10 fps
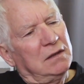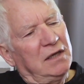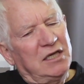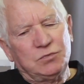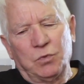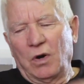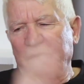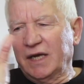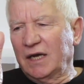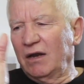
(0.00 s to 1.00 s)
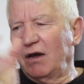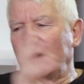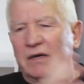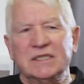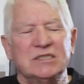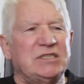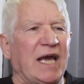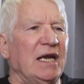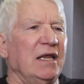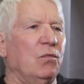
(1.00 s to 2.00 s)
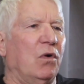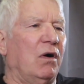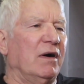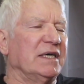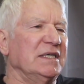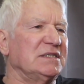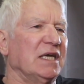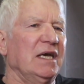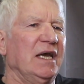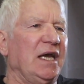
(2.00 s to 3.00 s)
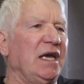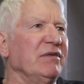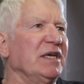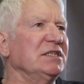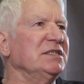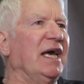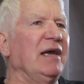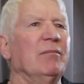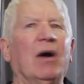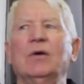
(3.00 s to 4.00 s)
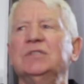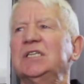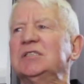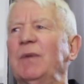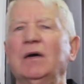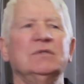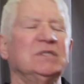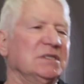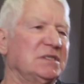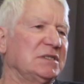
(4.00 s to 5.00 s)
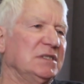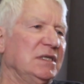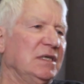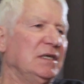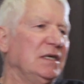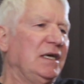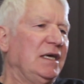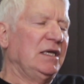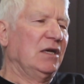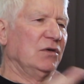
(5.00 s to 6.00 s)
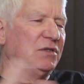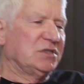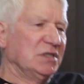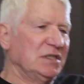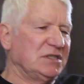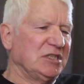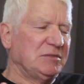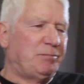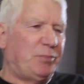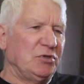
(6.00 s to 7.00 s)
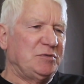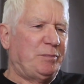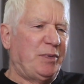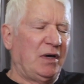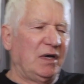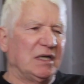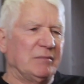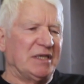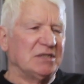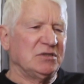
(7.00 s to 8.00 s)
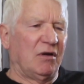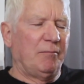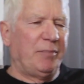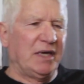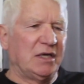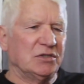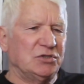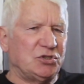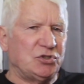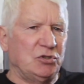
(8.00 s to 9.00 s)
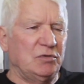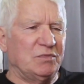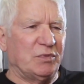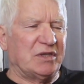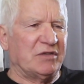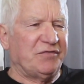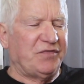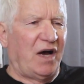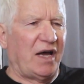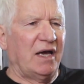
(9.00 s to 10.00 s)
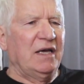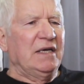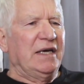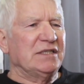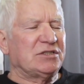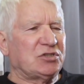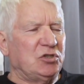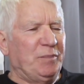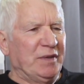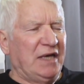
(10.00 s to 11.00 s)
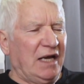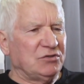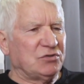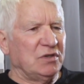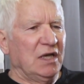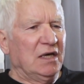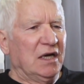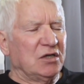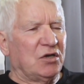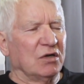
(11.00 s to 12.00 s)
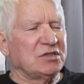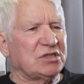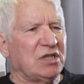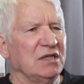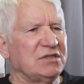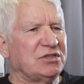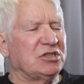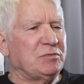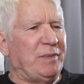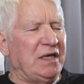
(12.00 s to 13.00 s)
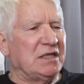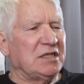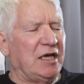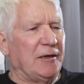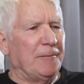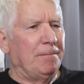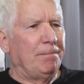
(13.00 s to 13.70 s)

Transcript: He's walking along on his daily walk and he's hearing his name, Moses, Moses. And he looks and there's this bush burning, but it's not being consumed with the fire. It's supernatural. And God starts to speak to him.